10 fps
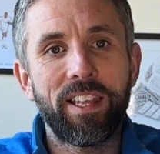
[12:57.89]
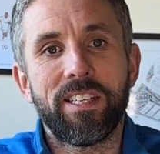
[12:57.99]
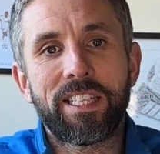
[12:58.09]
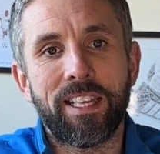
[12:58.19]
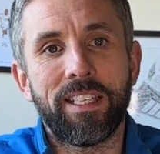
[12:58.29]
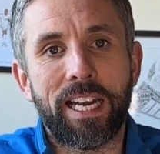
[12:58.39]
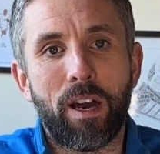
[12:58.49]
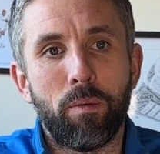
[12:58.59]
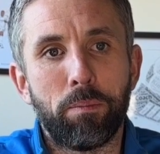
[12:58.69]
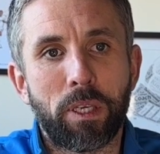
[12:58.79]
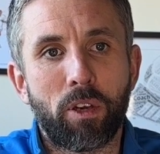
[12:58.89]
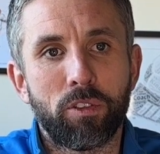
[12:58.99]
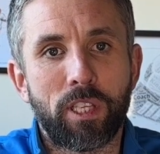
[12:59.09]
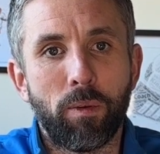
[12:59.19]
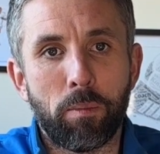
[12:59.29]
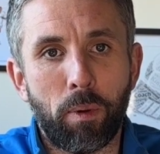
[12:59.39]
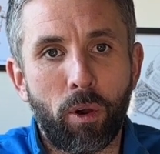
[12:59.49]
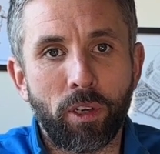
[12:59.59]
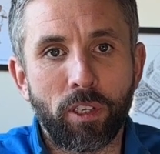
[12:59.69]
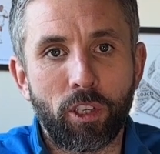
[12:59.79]
standing out because they were
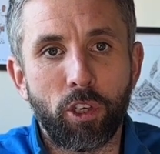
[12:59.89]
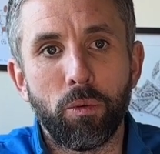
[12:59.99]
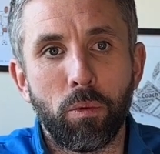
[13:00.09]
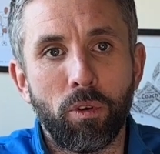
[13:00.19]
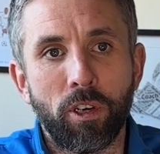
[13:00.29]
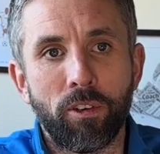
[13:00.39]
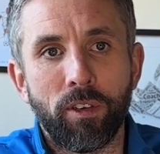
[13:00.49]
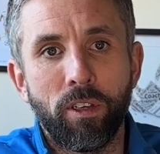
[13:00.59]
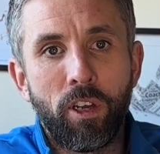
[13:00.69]
born in Q1 and are an